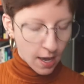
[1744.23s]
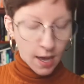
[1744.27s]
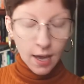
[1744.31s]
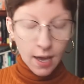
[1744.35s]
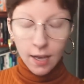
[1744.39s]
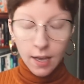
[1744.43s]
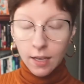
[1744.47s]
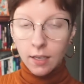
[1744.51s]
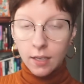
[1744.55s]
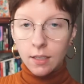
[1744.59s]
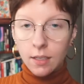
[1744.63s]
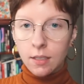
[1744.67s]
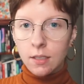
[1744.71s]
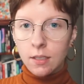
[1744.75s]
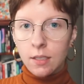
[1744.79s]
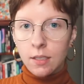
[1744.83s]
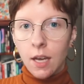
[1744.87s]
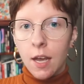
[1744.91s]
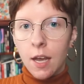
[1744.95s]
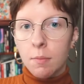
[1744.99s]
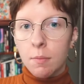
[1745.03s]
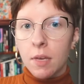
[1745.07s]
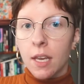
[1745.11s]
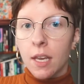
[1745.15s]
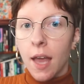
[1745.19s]
and
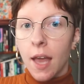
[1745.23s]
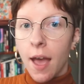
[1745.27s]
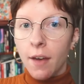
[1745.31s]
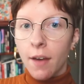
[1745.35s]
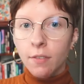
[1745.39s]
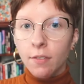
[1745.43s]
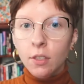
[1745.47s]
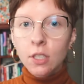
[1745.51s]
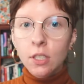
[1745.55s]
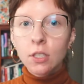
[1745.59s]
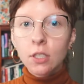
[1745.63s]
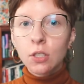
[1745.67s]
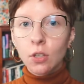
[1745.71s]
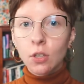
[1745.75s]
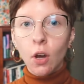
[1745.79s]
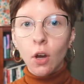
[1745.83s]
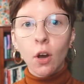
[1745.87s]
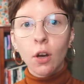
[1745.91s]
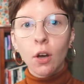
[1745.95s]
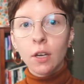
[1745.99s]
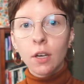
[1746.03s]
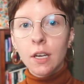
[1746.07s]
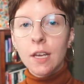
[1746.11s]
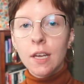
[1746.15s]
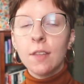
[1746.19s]
I mean every
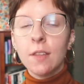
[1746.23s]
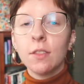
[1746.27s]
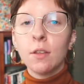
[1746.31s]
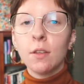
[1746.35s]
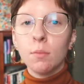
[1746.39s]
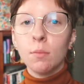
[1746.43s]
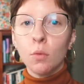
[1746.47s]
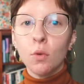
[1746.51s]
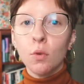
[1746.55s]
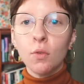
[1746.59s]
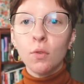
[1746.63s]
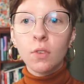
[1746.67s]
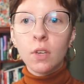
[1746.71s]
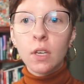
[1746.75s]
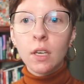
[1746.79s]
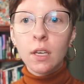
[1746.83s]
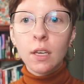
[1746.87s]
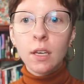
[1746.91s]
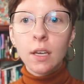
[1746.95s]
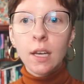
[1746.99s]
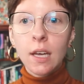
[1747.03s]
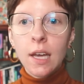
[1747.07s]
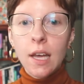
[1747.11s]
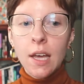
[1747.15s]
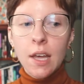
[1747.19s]
song in the
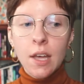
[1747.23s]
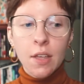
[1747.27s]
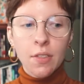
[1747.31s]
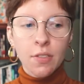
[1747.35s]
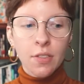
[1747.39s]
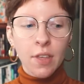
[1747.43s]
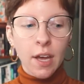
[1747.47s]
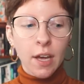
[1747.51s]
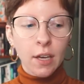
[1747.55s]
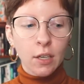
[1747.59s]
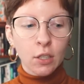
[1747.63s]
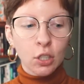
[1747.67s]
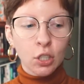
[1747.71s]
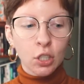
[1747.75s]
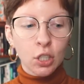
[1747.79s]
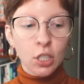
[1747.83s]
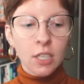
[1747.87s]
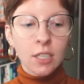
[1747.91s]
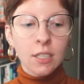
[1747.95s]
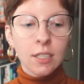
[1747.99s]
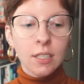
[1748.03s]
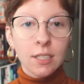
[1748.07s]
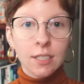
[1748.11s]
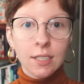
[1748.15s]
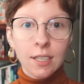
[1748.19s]
movie that
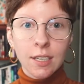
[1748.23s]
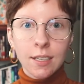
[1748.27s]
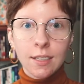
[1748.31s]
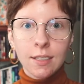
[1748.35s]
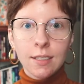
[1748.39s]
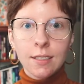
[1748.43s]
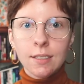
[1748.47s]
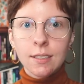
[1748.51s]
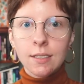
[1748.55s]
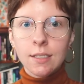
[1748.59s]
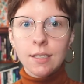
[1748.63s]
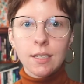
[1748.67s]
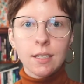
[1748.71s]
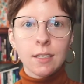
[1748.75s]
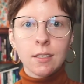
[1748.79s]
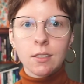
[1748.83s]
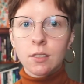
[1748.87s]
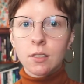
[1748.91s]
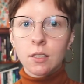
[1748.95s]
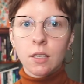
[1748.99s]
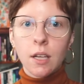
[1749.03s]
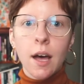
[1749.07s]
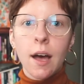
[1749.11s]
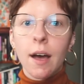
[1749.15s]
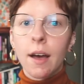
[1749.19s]
she sings is
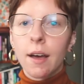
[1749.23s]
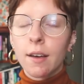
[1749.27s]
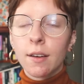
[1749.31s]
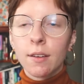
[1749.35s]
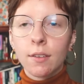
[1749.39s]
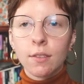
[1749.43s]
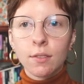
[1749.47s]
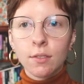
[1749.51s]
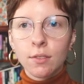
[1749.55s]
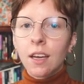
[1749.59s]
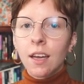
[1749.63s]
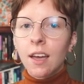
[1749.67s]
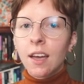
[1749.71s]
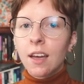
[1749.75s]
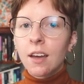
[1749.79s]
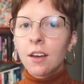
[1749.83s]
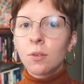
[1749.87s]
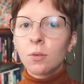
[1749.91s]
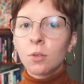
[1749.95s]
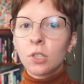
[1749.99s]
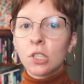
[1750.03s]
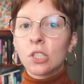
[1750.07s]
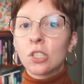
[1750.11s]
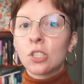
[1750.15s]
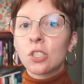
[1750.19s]
live. It
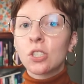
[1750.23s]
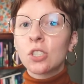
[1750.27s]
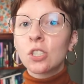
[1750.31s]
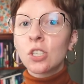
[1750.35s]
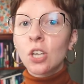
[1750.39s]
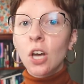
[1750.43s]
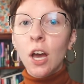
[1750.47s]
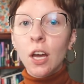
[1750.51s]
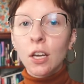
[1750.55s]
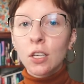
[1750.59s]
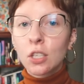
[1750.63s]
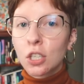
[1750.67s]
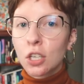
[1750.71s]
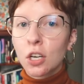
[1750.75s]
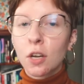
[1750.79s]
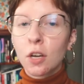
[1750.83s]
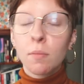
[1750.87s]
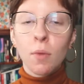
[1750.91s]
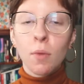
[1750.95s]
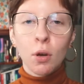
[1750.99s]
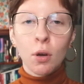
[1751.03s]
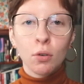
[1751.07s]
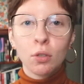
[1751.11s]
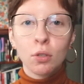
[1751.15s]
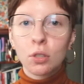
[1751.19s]
was such an
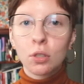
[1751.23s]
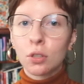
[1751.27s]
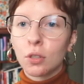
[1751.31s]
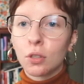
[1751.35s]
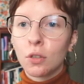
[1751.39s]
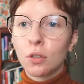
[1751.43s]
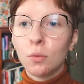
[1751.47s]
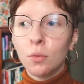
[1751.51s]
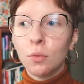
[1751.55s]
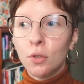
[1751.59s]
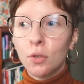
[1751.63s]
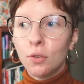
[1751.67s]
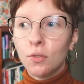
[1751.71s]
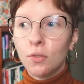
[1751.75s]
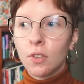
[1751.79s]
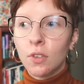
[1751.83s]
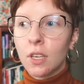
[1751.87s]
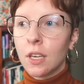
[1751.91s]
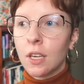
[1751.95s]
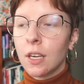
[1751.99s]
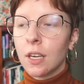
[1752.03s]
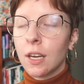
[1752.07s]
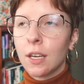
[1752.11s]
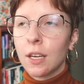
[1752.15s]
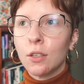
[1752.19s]
emotional
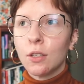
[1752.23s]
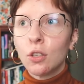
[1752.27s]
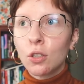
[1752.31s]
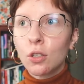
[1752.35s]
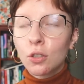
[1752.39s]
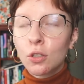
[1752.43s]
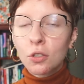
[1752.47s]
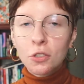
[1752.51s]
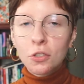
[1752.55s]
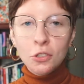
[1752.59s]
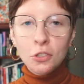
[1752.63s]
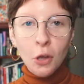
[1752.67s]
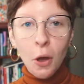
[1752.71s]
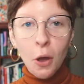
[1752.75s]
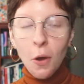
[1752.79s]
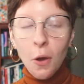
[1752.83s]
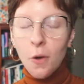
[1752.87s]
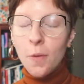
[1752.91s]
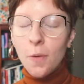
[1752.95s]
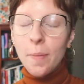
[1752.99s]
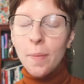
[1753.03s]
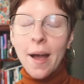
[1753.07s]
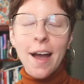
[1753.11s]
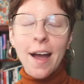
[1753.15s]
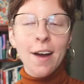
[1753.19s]
movie and just
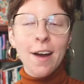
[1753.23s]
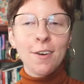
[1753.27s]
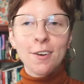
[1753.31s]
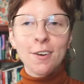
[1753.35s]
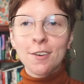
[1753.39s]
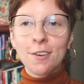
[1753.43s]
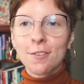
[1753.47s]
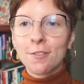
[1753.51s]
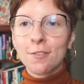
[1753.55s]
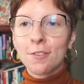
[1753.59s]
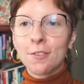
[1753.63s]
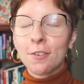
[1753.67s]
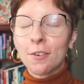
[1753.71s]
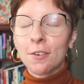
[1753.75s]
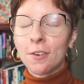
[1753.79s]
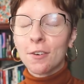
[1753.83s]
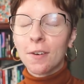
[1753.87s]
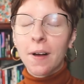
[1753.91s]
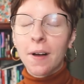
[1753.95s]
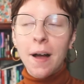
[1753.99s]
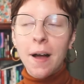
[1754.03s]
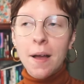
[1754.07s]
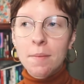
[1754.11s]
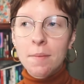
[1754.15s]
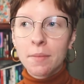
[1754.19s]
so
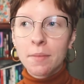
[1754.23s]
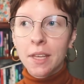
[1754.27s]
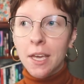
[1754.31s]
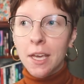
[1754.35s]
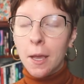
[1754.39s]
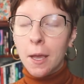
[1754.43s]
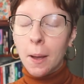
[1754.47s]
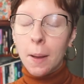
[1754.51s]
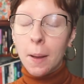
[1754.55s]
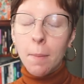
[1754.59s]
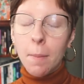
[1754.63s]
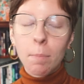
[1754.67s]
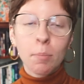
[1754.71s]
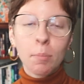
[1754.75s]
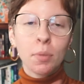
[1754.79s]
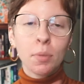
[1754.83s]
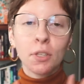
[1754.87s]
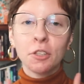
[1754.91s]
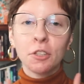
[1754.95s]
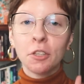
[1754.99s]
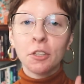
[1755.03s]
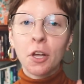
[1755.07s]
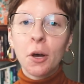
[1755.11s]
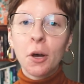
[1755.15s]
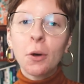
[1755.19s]
powerful. I'm like
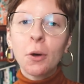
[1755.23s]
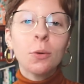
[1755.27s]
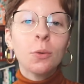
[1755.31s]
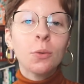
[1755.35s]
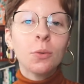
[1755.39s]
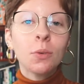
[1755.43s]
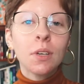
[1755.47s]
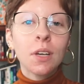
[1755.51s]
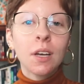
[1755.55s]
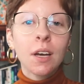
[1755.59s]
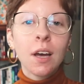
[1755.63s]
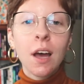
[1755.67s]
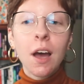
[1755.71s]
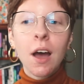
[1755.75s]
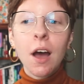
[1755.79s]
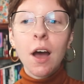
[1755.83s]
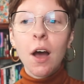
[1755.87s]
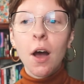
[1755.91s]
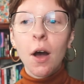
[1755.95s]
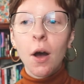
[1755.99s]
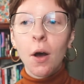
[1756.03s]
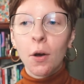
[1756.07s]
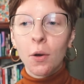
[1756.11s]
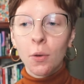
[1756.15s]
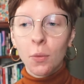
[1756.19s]
blown
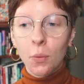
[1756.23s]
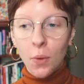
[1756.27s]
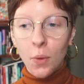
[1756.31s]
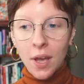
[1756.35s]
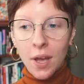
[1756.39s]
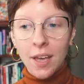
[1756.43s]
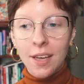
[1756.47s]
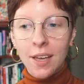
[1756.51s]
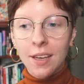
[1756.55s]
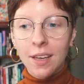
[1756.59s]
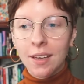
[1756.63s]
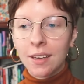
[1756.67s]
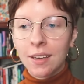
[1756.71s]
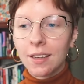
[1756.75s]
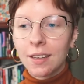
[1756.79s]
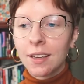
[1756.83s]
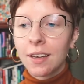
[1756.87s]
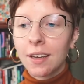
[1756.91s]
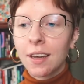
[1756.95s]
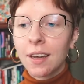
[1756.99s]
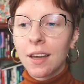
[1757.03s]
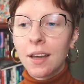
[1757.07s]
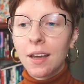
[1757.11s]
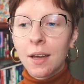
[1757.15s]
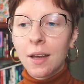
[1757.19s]
away
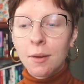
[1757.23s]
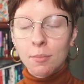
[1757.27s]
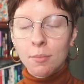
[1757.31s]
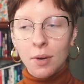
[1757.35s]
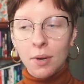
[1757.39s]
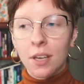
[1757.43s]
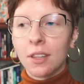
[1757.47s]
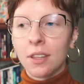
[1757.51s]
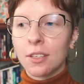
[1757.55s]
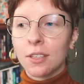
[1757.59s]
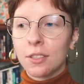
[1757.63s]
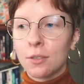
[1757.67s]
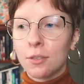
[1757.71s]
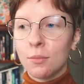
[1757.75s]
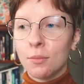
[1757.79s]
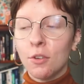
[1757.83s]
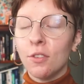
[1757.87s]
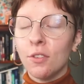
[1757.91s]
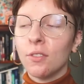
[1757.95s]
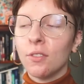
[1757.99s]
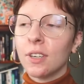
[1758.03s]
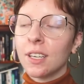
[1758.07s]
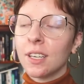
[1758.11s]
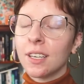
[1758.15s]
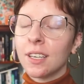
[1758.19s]
by this
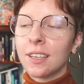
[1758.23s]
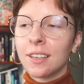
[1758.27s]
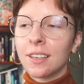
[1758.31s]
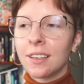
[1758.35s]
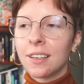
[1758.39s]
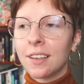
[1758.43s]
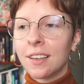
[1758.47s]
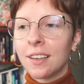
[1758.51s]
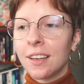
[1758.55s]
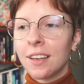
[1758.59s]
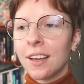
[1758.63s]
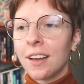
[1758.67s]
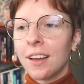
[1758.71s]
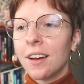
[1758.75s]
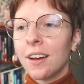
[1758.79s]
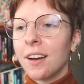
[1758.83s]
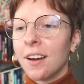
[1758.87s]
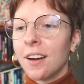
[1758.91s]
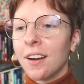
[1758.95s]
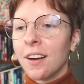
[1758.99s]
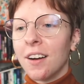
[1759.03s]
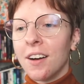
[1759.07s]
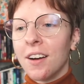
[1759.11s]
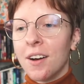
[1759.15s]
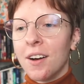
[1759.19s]
movie.
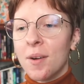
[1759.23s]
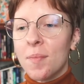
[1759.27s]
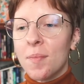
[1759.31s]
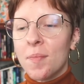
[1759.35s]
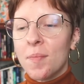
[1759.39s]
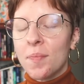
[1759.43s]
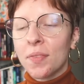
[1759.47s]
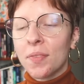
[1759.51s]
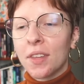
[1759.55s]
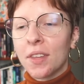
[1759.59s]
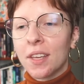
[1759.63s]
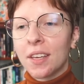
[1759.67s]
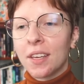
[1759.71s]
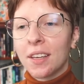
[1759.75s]
Um,